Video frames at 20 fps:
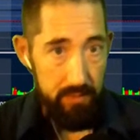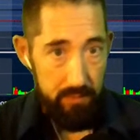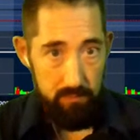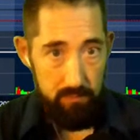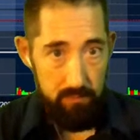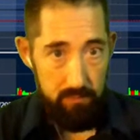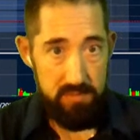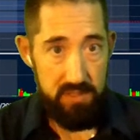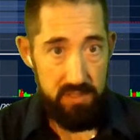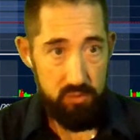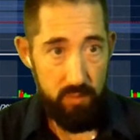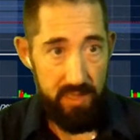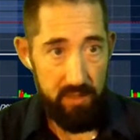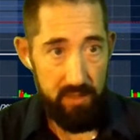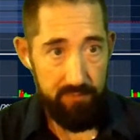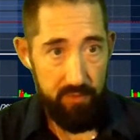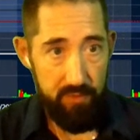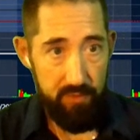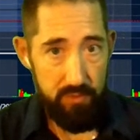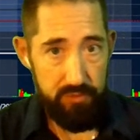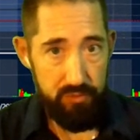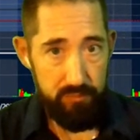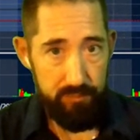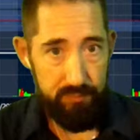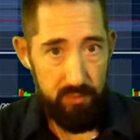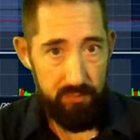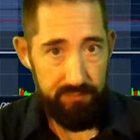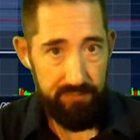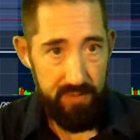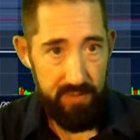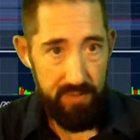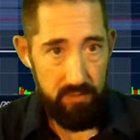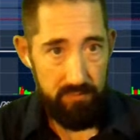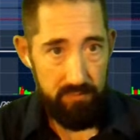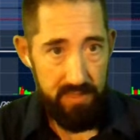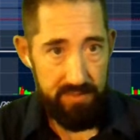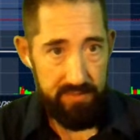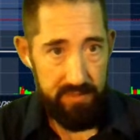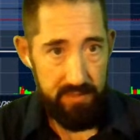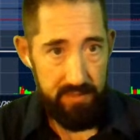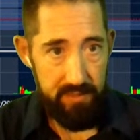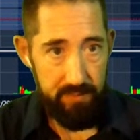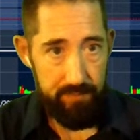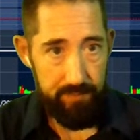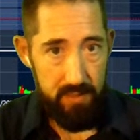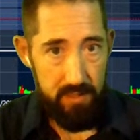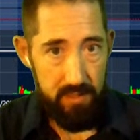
It's because we had a volume profile right there.